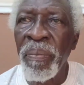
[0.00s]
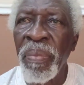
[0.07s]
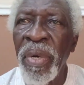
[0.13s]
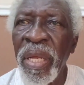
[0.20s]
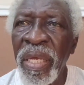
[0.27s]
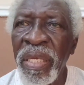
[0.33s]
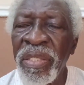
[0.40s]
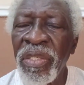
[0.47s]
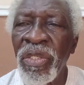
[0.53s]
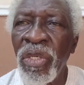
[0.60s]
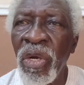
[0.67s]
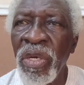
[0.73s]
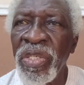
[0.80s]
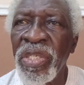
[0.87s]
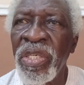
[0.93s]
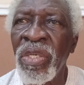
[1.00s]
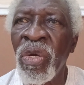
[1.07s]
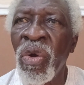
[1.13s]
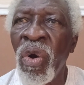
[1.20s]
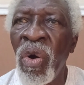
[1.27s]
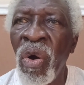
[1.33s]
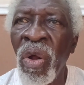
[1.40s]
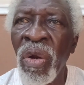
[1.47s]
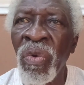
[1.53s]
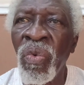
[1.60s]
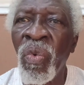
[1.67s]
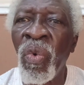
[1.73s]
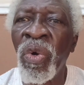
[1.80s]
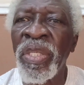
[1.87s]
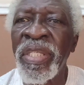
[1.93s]
Please just recall
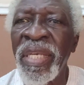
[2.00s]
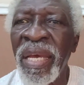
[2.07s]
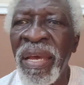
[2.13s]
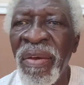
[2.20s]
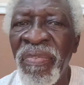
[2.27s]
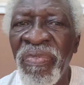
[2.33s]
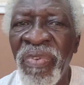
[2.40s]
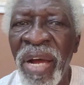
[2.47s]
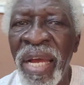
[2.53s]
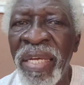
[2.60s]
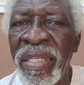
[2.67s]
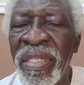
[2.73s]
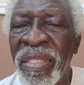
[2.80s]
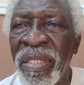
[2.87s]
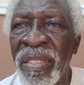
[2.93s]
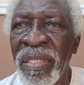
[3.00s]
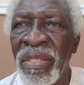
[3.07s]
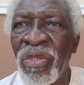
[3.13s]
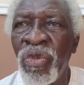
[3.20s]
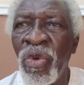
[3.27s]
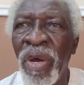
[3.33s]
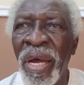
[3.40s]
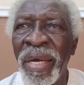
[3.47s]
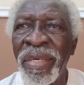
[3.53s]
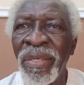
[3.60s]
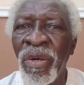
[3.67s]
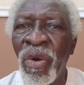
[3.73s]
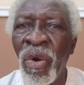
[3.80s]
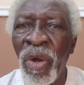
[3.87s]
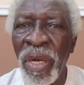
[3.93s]
whatever it is you are
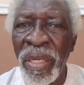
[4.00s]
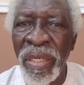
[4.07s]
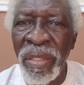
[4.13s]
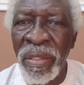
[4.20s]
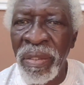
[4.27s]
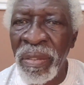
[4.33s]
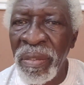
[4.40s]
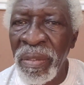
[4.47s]
recalling